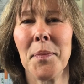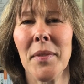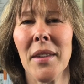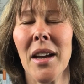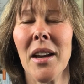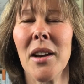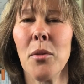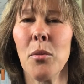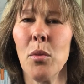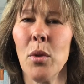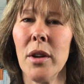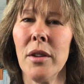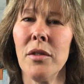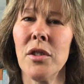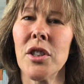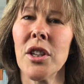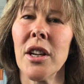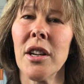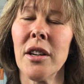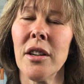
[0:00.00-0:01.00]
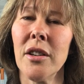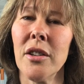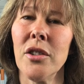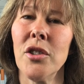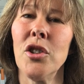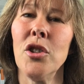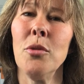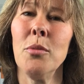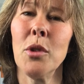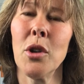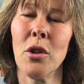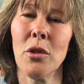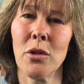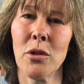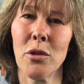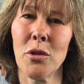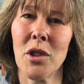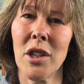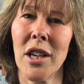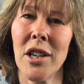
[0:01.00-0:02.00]
And we've done Zoom
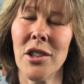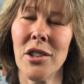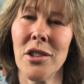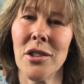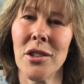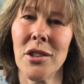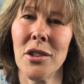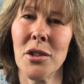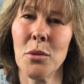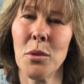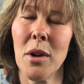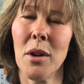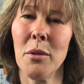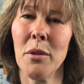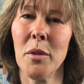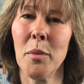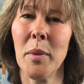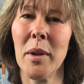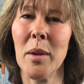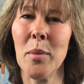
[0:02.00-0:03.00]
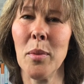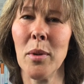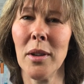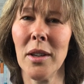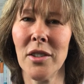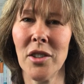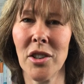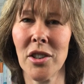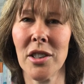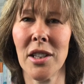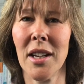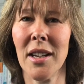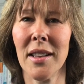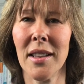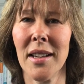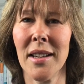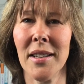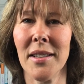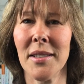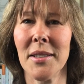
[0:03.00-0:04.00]
consultations as well with people, just like
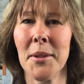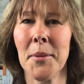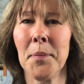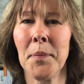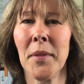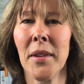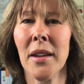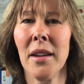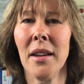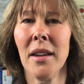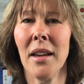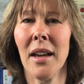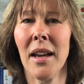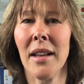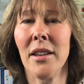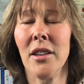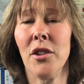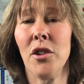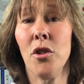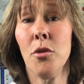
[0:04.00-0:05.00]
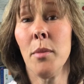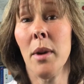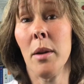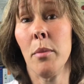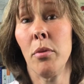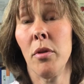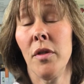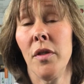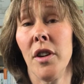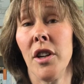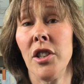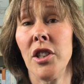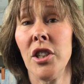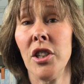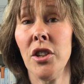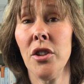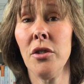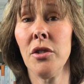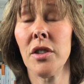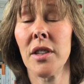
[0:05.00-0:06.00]
this. And you might prefer to
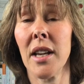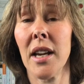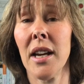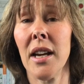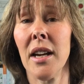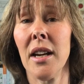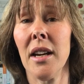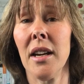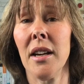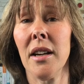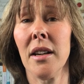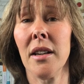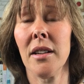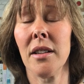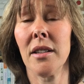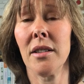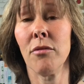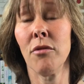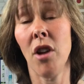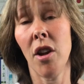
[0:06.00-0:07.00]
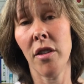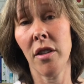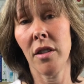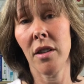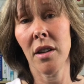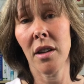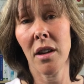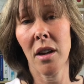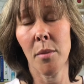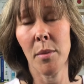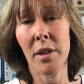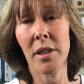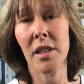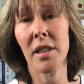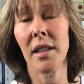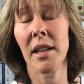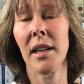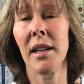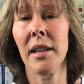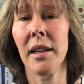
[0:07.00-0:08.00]
use that as rather than come into
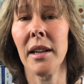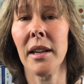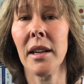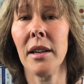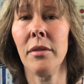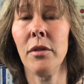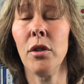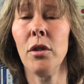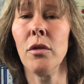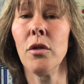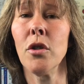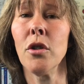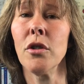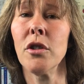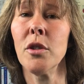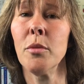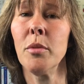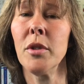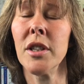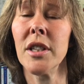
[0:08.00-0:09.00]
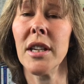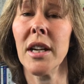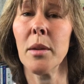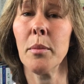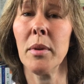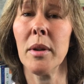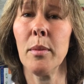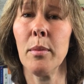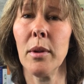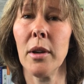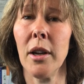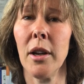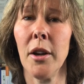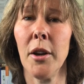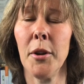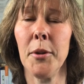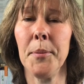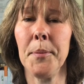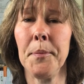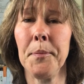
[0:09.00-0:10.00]
the clinic if you've got to protect people at
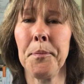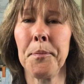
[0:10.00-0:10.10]
home.